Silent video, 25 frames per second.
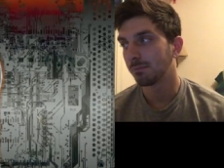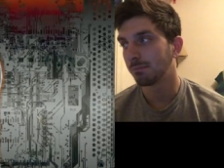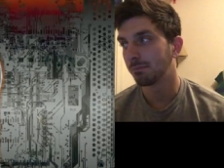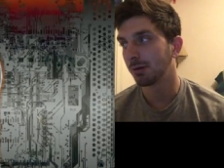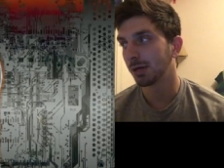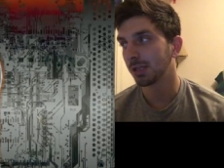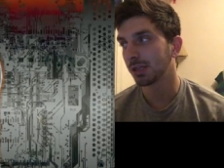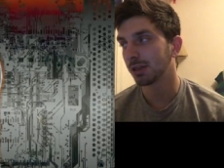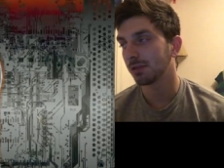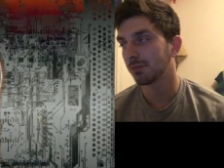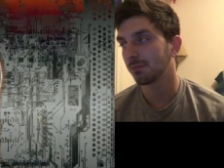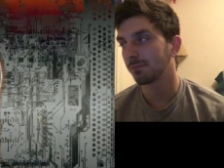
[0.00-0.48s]

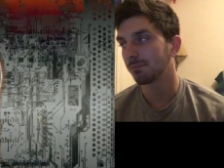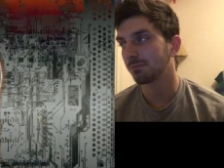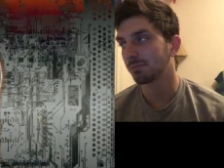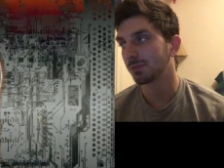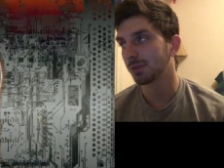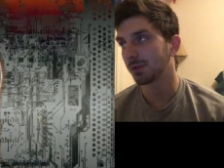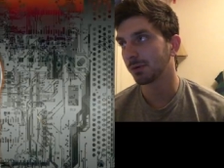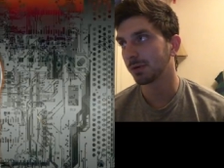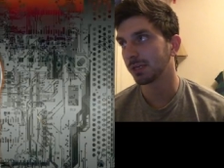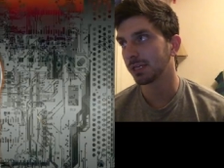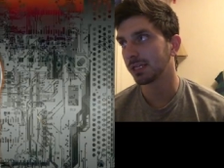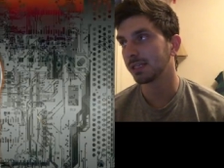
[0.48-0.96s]
But
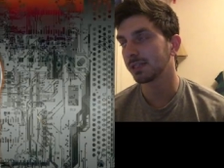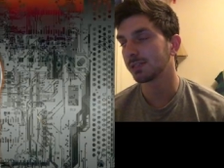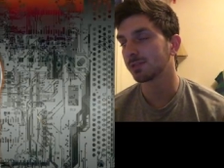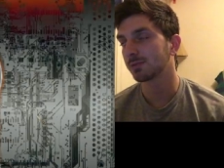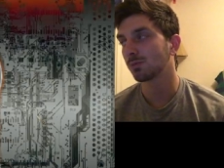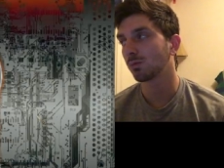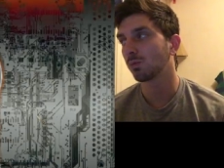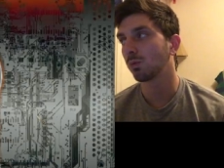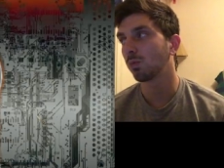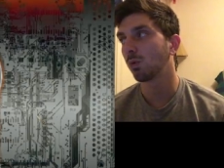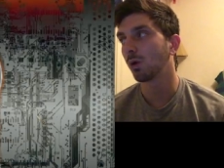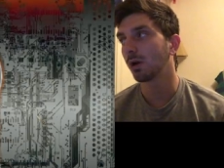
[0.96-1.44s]
there
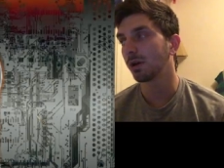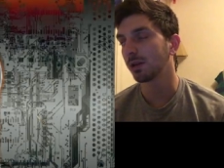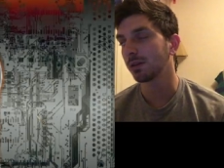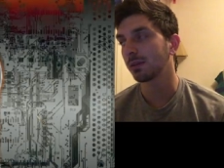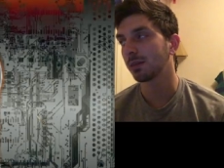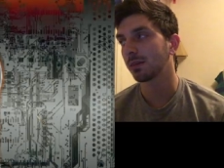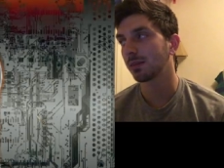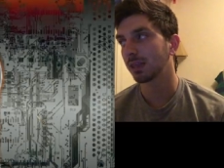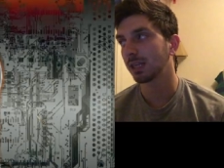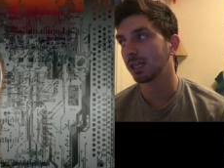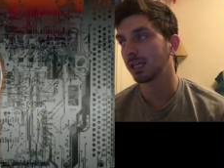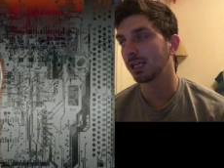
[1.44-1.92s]
is one
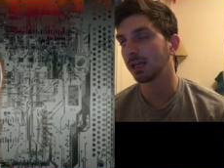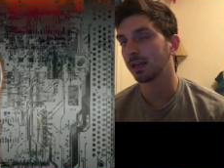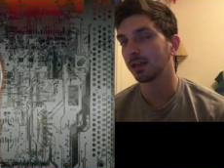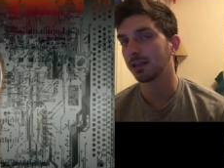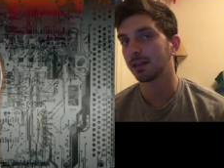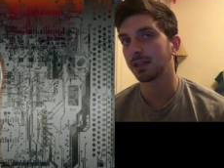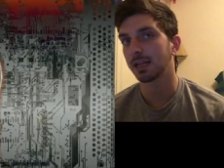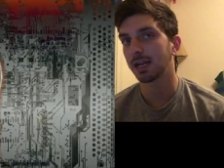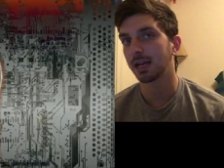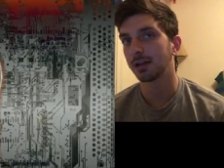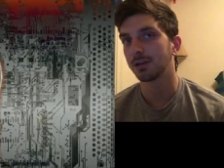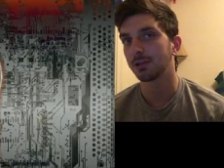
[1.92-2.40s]
thing
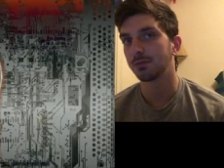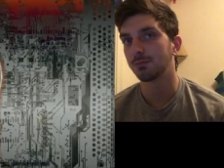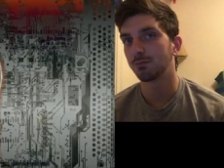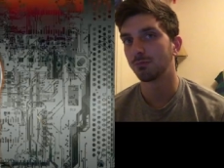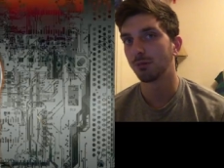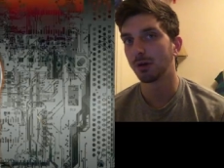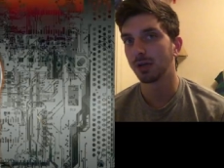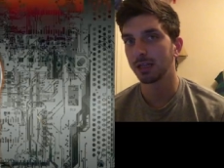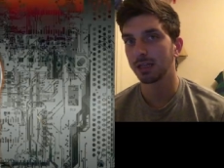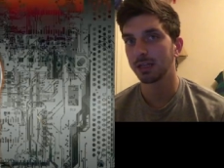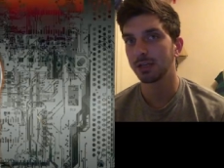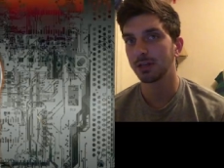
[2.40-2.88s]
that I
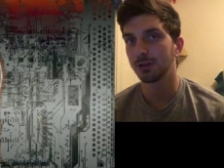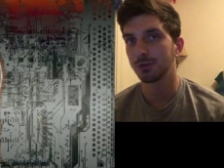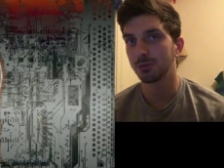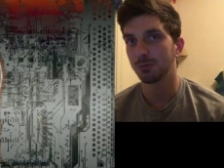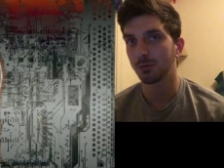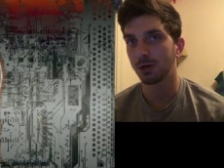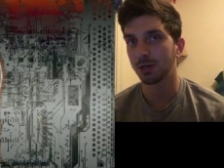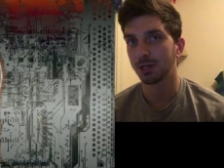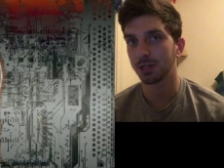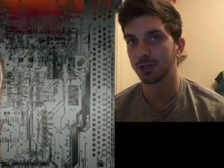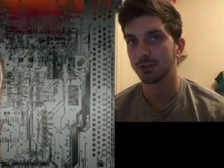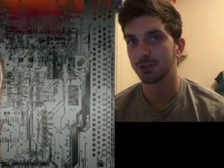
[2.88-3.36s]
really do
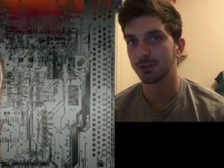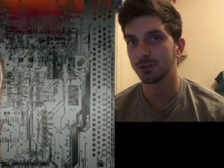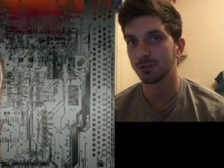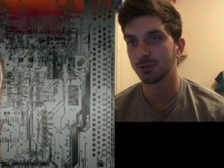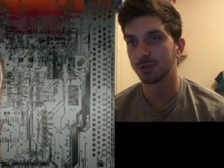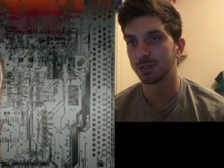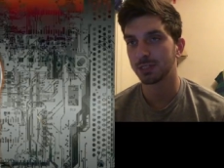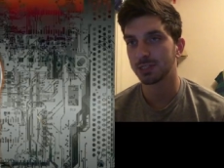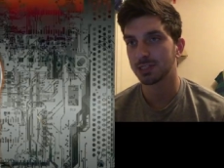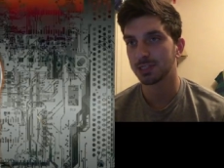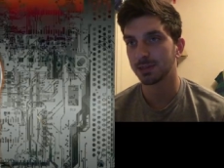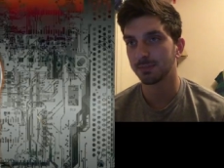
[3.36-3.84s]
want to
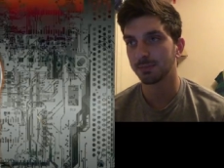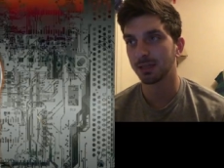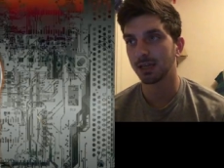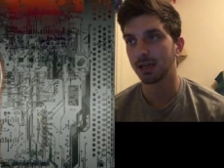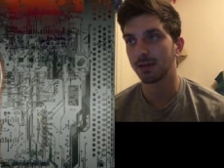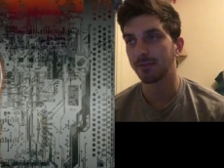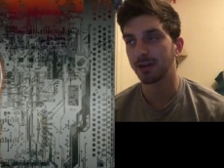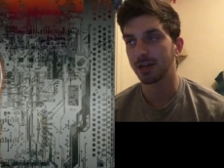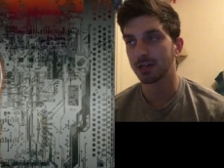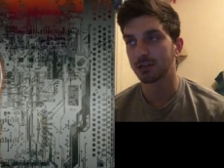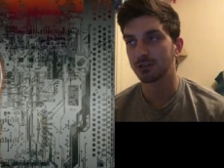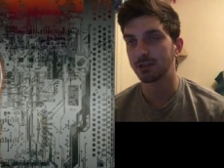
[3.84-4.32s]
do. It's
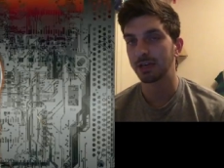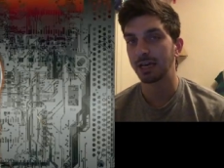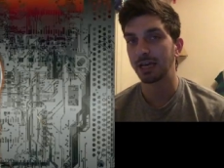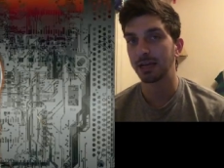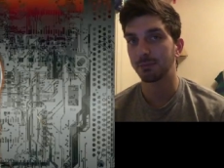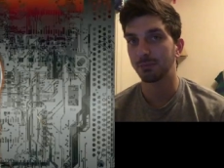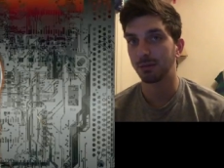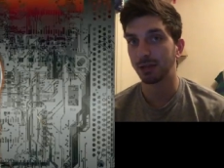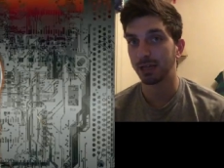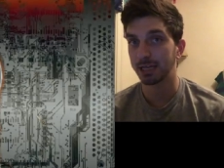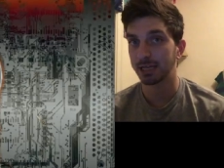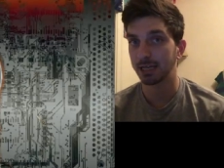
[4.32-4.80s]
something I've actually
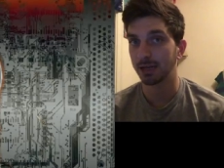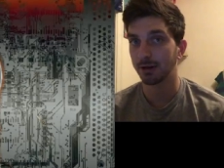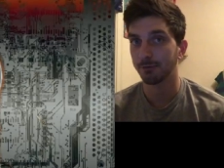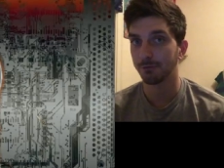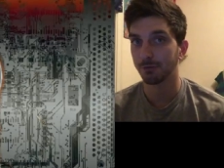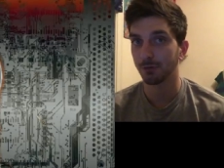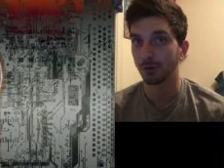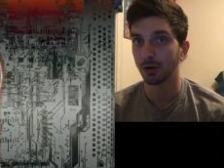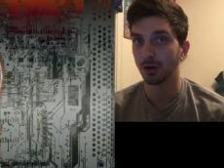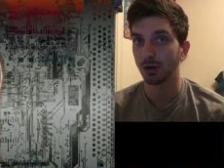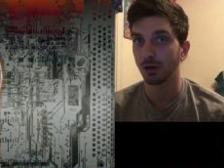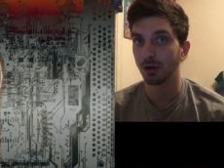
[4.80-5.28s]
had planned out
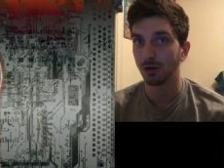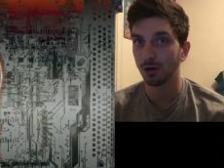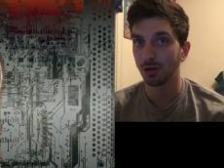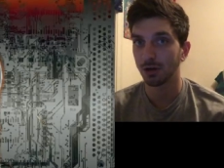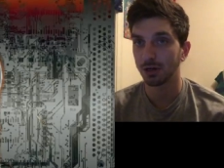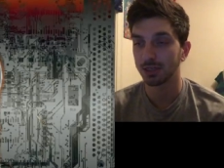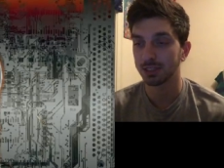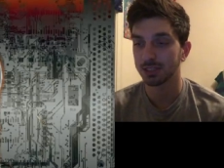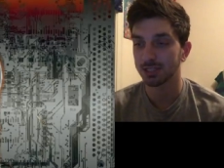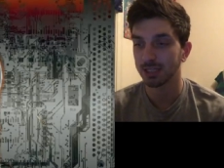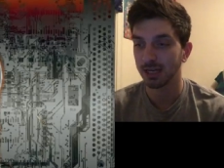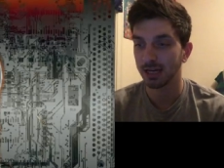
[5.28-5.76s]
for a
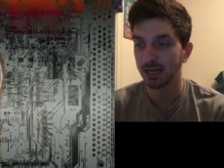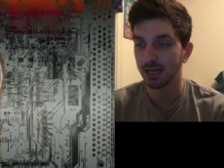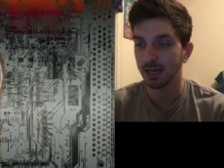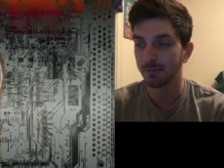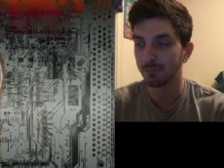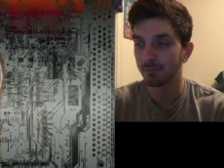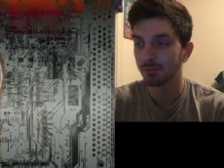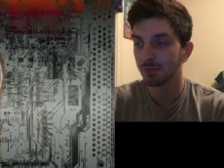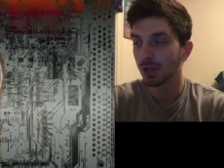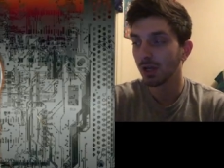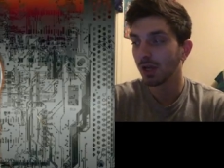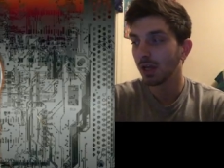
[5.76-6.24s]
long
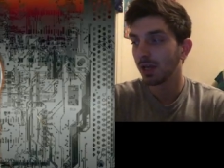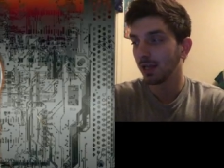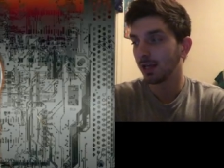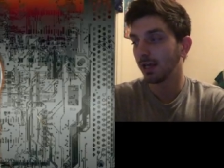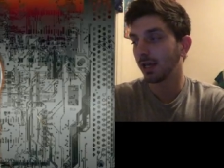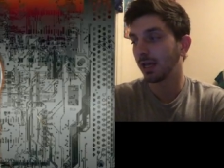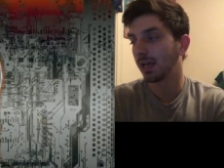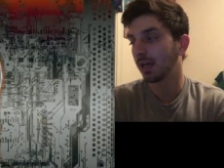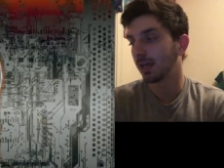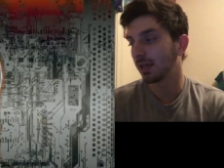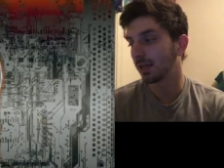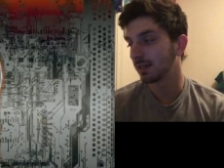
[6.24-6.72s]
time,
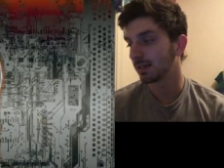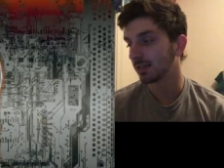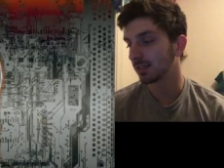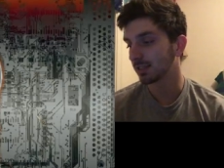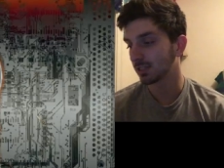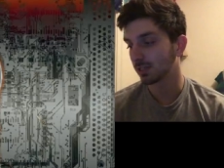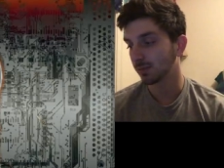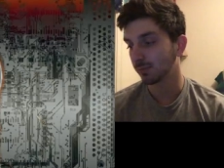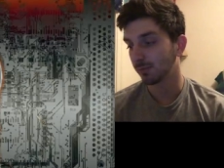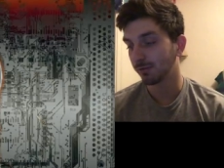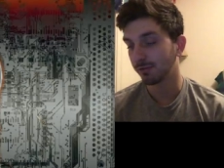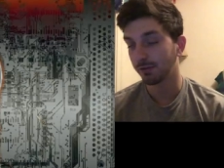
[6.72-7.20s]
and
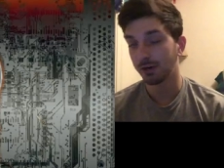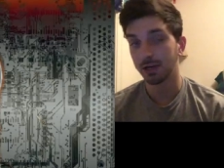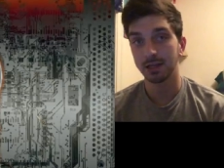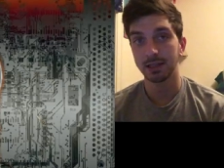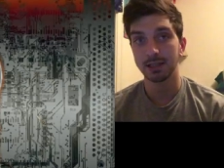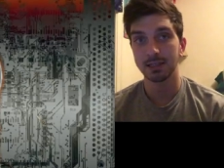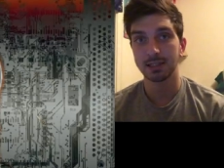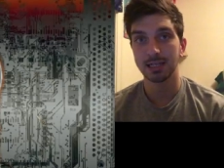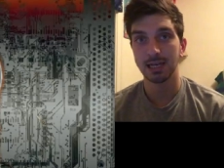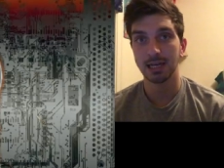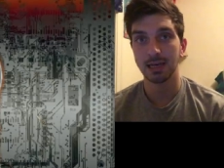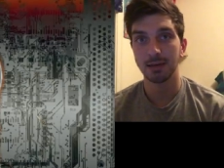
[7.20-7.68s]
it's going to be
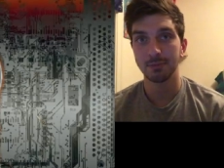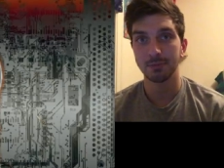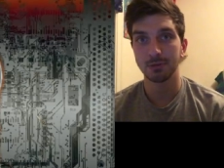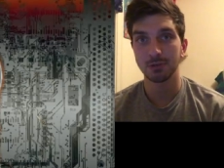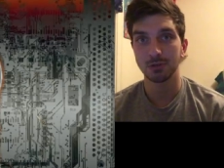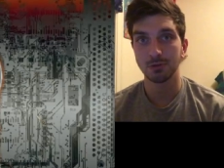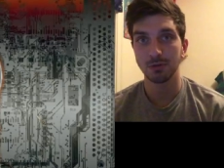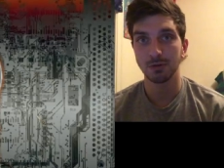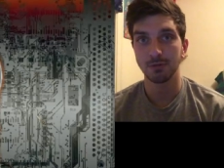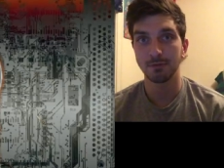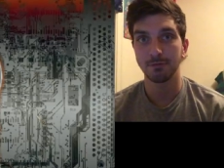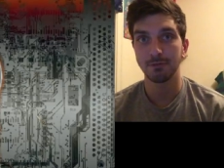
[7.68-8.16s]
finally time
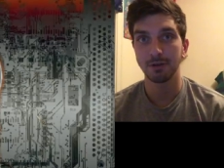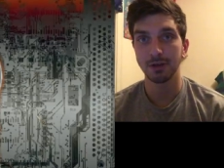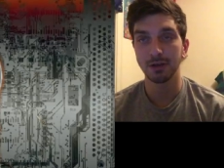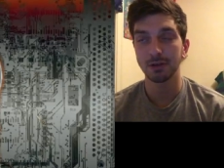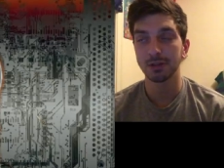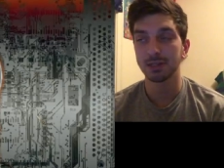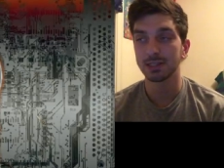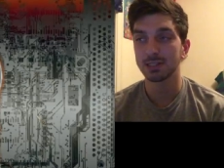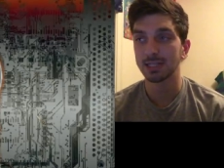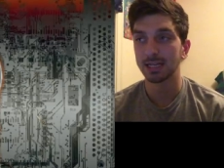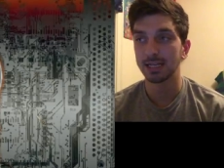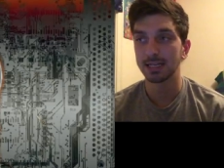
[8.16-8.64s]
to
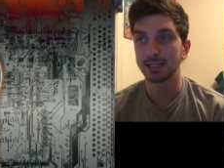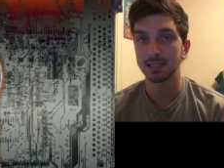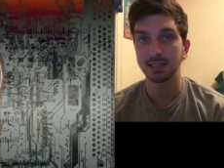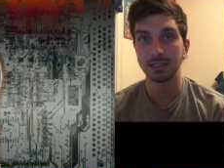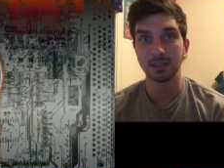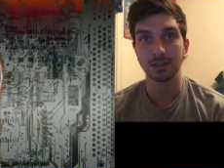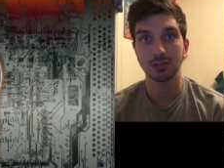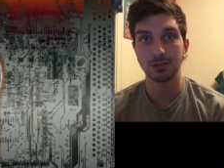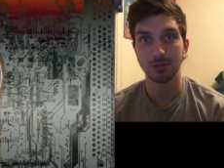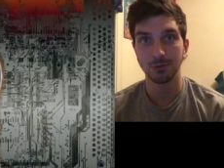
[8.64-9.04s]
unveil this idea